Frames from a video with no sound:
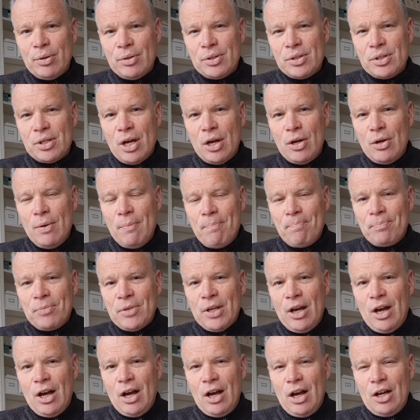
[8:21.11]
So
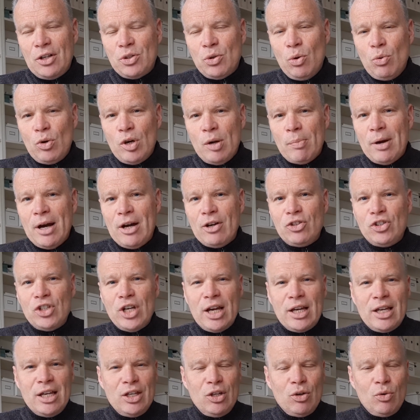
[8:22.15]
I talk about
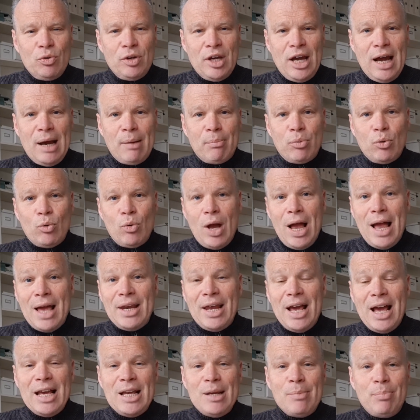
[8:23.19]
checking your NAP, or
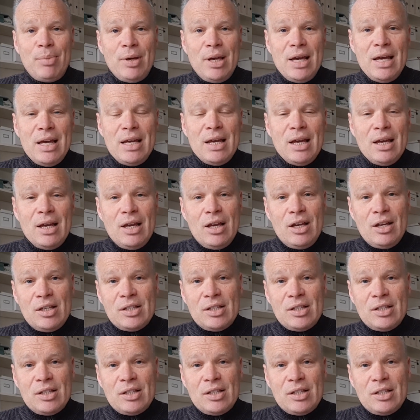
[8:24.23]
NAP.